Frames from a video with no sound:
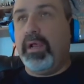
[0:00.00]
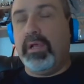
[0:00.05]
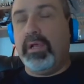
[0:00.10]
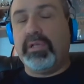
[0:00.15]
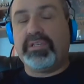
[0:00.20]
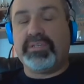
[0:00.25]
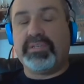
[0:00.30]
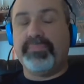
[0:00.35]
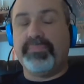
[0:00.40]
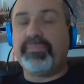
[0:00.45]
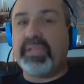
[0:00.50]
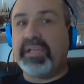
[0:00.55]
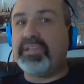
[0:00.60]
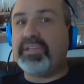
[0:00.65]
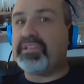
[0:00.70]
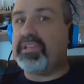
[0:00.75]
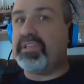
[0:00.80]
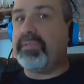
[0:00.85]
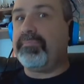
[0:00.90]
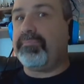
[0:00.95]
some
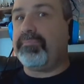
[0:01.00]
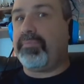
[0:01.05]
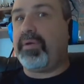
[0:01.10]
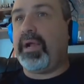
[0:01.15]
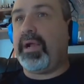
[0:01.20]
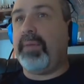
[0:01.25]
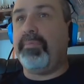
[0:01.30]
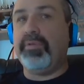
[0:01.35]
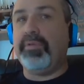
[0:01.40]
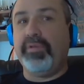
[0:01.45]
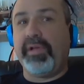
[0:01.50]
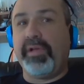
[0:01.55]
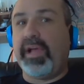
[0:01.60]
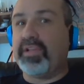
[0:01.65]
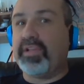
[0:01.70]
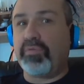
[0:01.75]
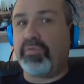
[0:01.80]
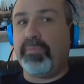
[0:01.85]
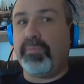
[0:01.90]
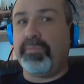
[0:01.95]
things that probably you
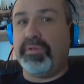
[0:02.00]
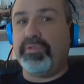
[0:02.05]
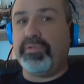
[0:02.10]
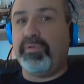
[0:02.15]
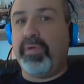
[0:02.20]
guys won't be too